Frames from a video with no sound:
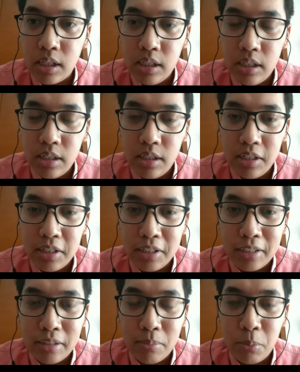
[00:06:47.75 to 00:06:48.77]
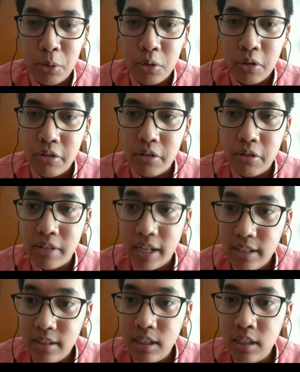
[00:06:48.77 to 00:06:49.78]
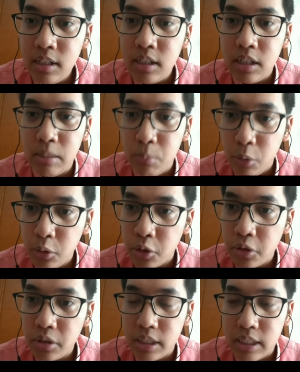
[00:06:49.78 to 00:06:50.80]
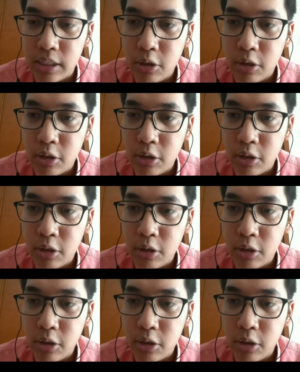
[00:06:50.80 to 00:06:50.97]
in the uh, moot court society in moot court uh,